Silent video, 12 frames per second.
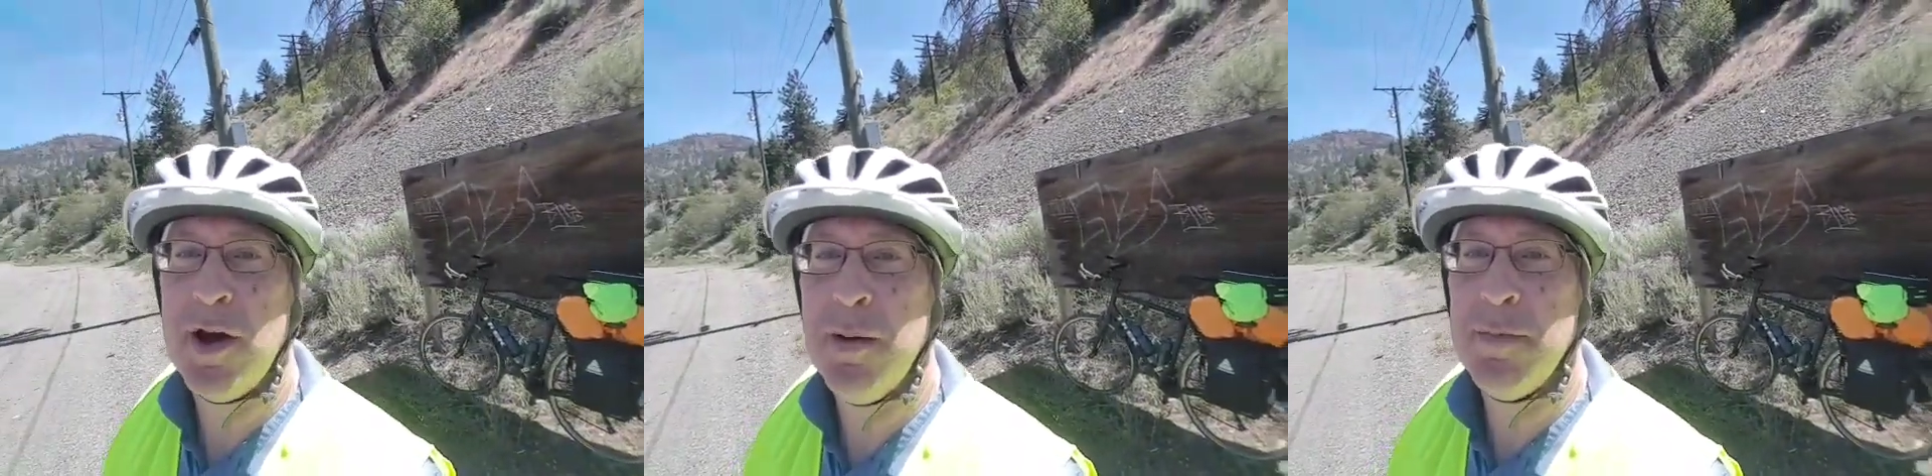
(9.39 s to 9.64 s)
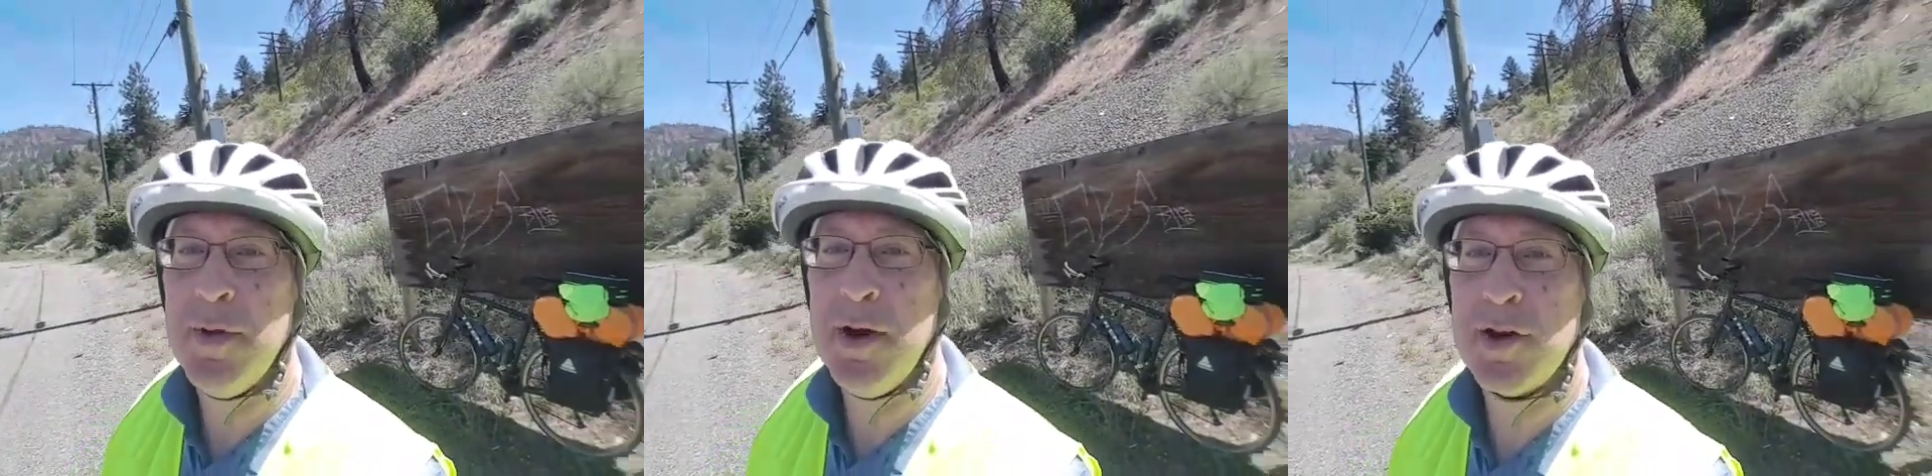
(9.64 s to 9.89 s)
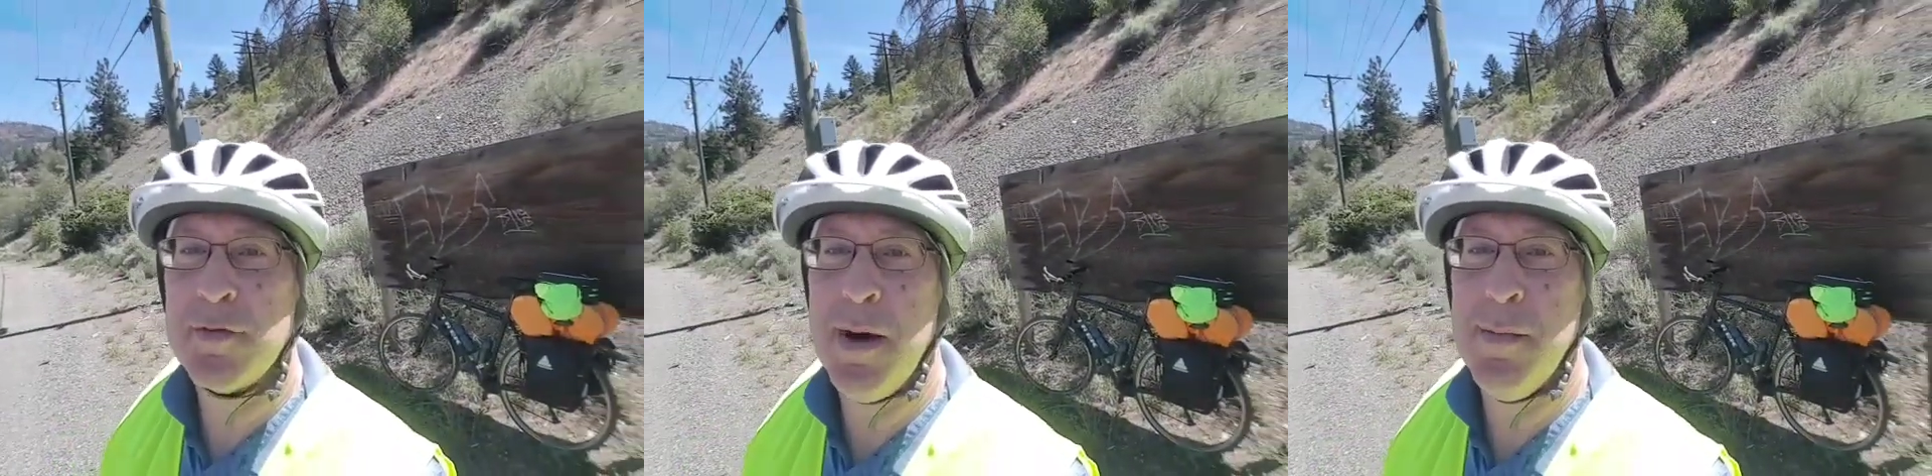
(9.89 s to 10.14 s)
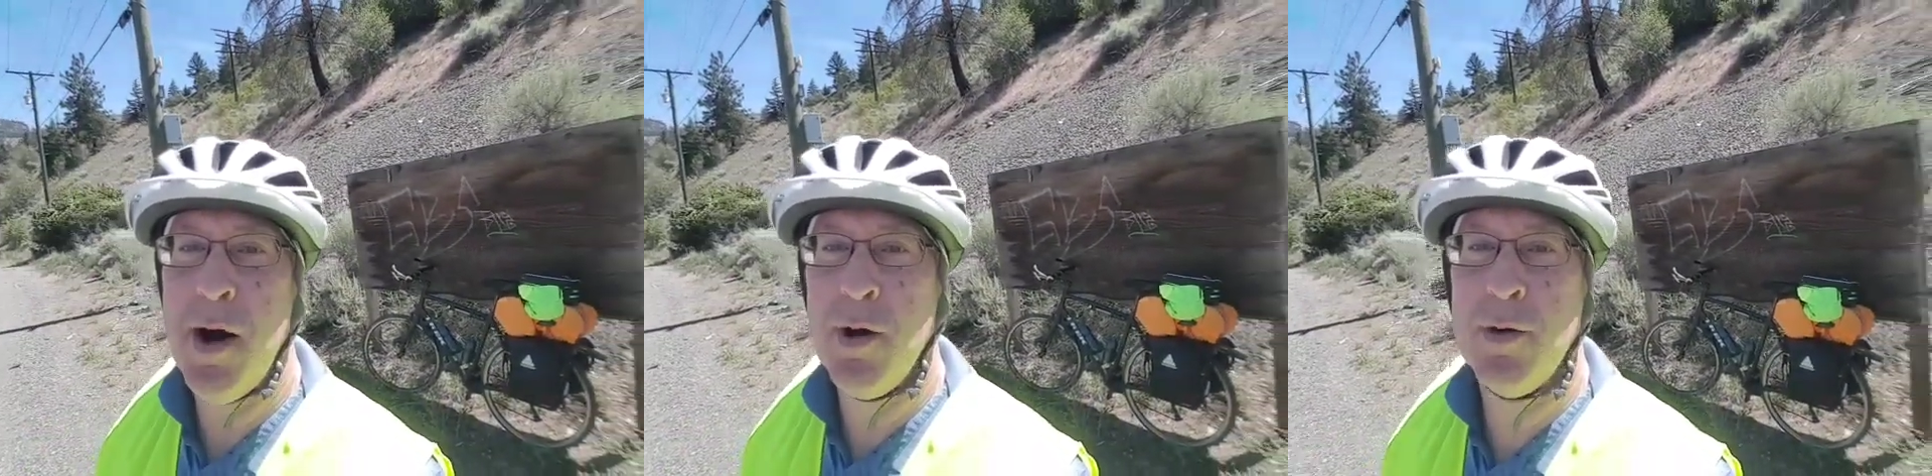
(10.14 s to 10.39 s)
Gump, there's
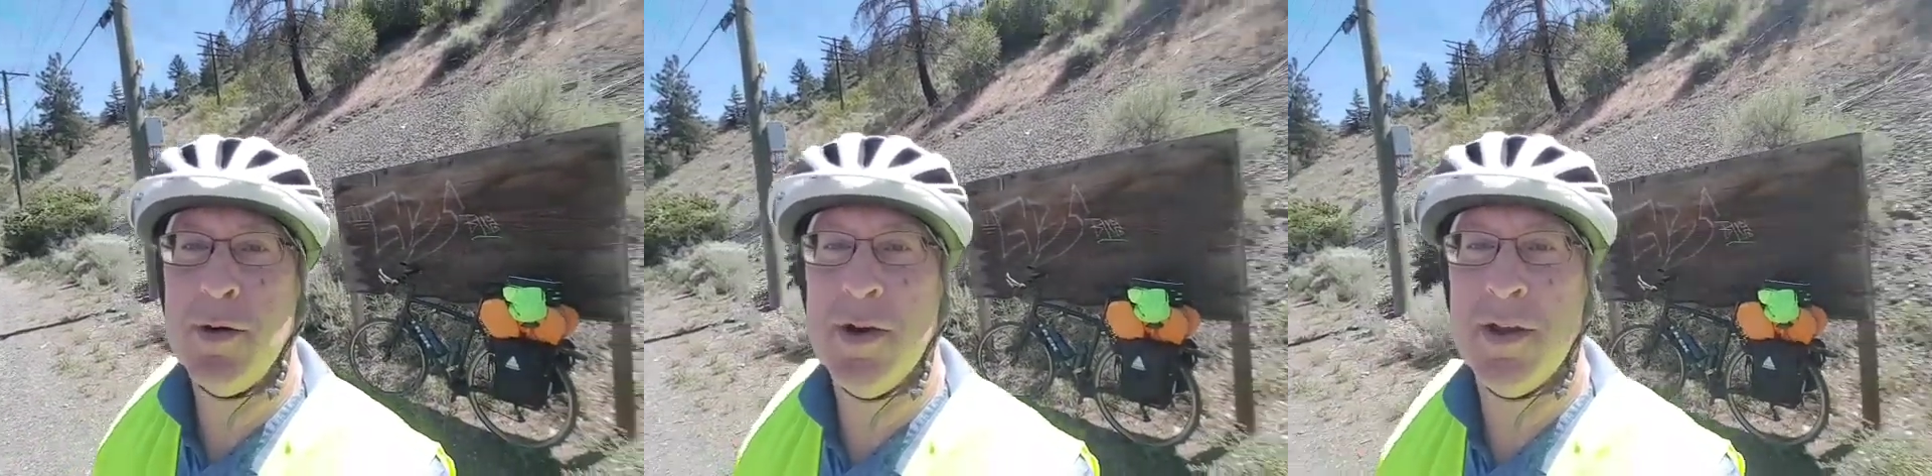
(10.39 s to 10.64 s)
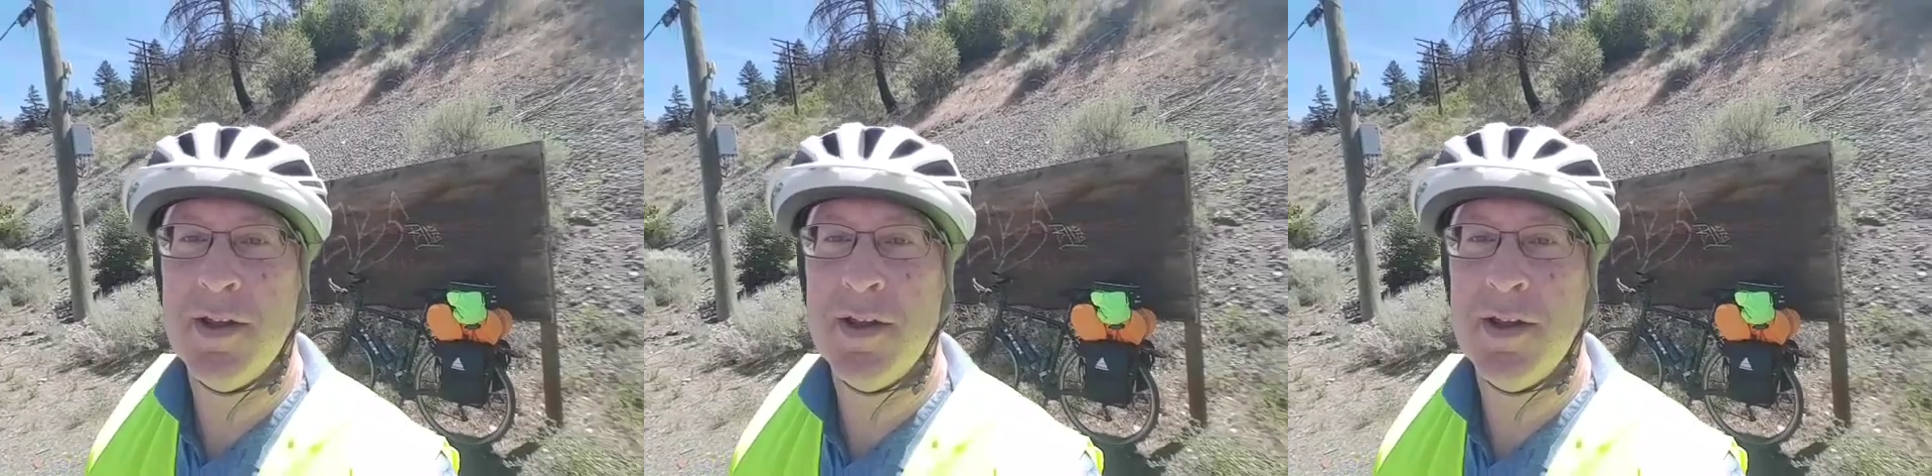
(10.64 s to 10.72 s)
my boat,